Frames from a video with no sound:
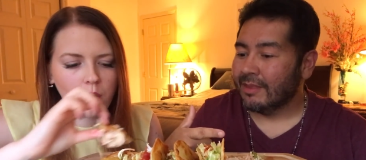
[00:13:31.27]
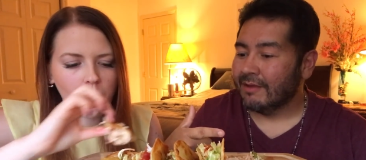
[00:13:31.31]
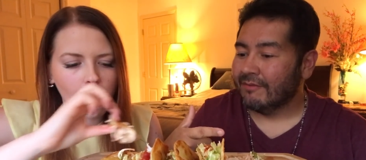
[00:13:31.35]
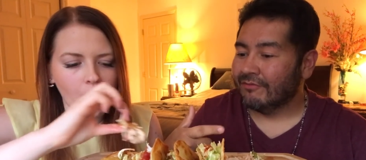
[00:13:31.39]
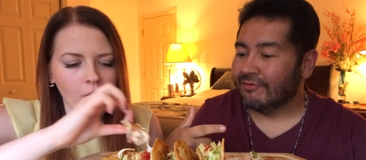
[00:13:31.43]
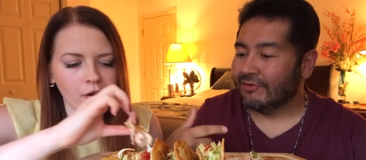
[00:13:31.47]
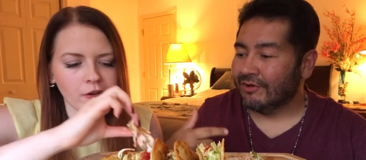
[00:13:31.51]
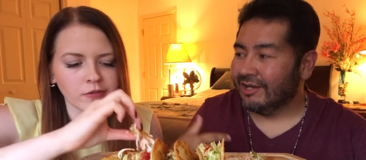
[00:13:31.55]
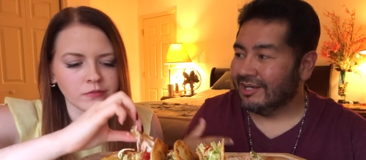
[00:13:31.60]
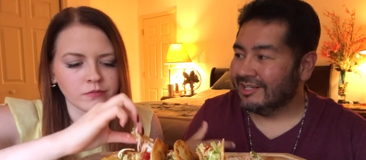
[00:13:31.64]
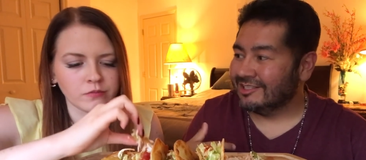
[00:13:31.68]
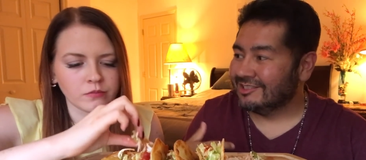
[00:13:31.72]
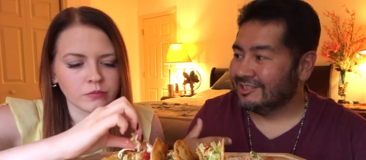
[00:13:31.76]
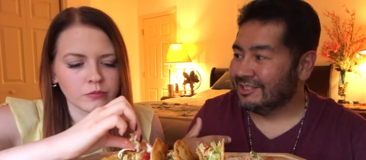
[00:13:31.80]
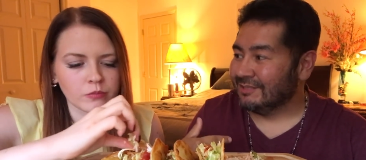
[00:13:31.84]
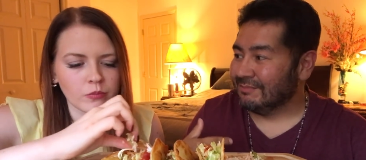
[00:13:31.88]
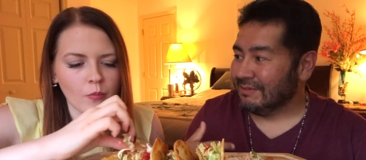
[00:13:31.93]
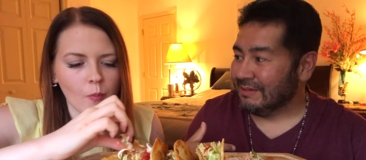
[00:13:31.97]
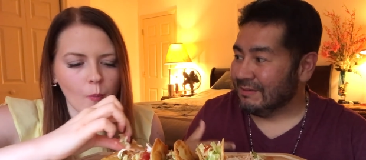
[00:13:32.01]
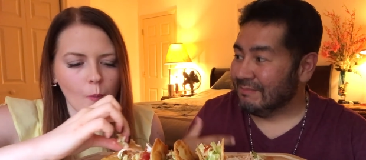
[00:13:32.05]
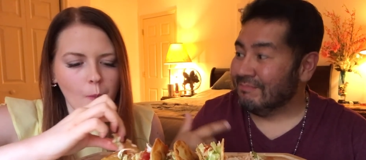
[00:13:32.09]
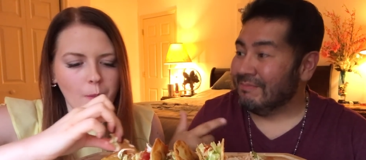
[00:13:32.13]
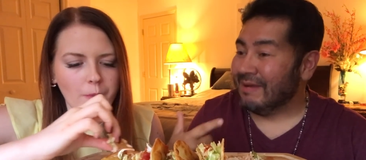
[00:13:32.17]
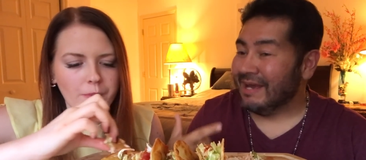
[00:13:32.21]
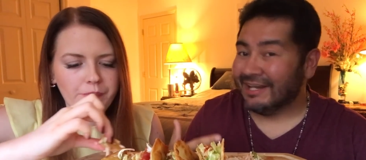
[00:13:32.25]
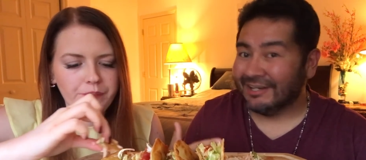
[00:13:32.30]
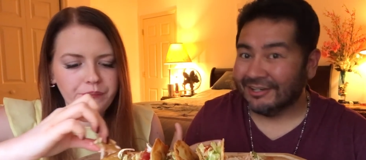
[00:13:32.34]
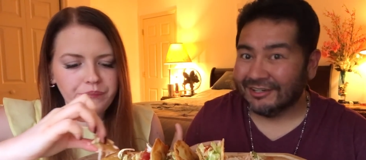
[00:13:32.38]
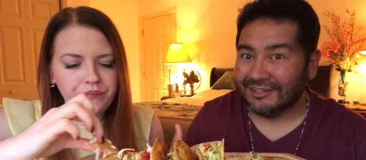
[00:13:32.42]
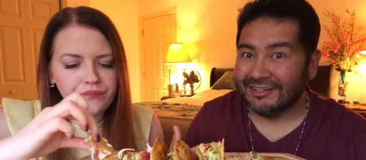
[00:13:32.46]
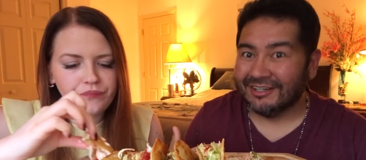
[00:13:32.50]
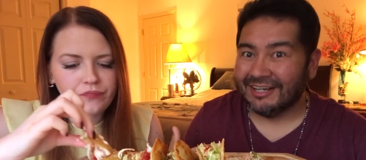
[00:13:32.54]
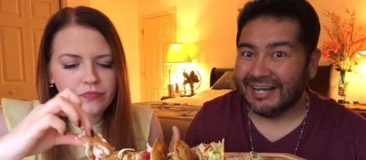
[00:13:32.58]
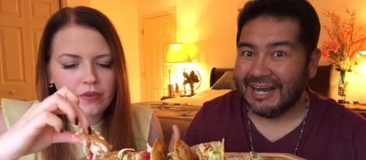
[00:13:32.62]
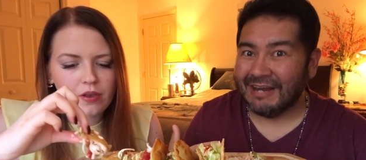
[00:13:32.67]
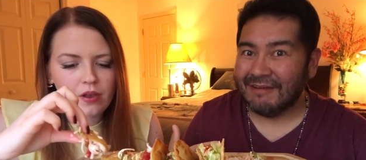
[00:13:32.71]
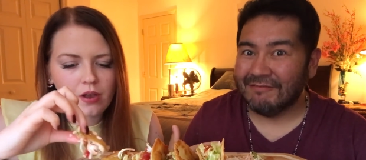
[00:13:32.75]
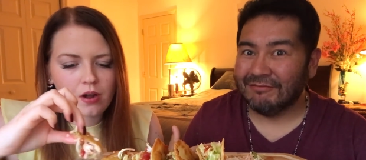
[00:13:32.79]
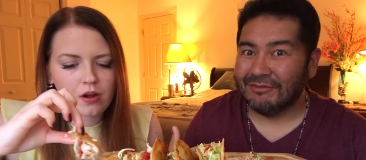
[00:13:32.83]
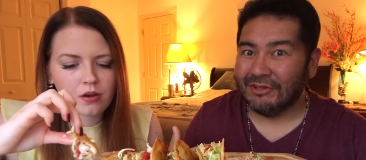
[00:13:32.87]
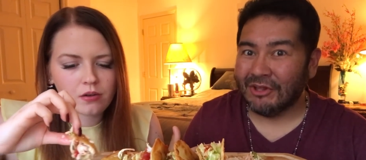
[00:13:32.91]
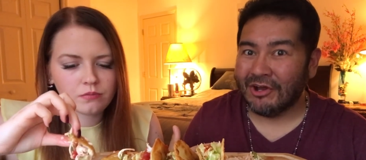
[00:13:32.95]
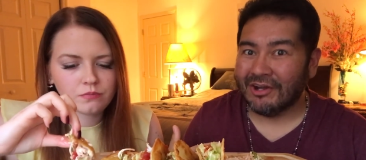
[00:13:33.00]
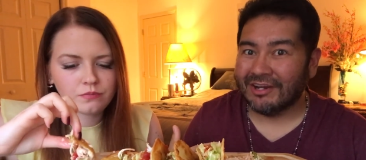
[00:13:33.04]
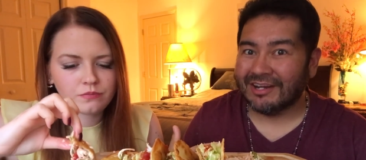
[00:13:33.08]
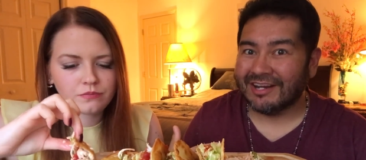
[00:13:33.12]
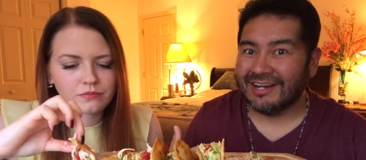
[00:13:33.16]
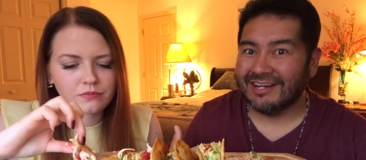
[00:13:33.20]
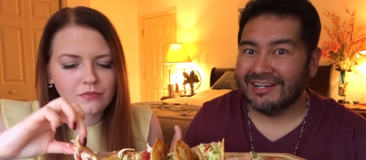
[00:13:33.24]
Speaker 1: for us to be better at
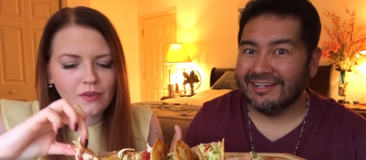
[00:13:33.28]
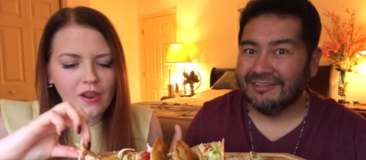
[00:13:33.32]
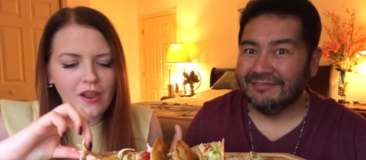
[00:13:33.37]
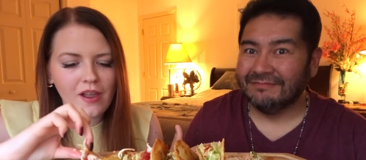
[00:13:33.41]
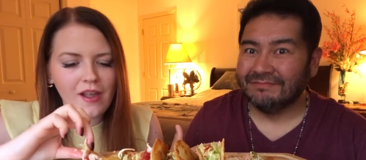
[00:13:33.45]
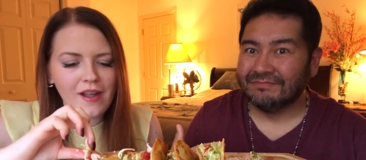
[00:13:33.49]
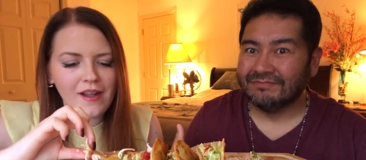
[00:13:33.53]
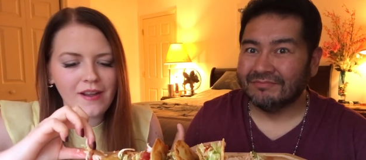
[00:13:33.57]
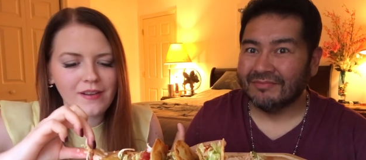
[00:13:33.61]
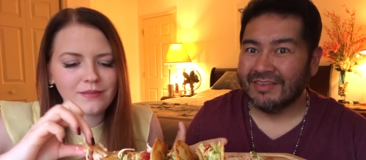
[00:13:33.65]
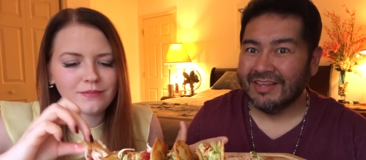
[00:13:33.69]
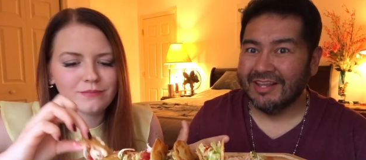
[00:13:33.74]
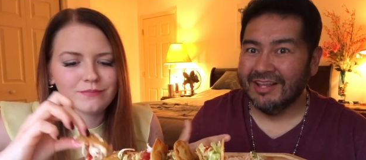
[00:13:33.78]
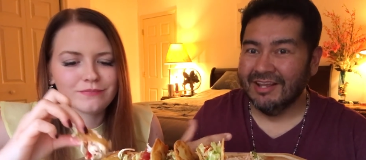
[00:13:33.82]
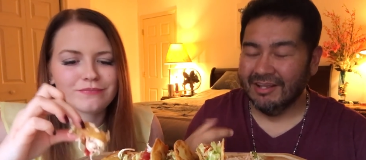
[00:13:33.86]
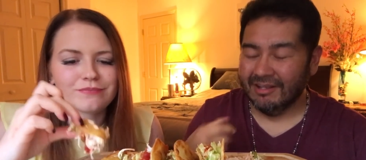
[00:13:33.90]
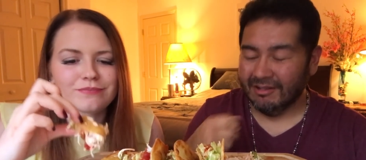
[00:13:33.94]
vlogging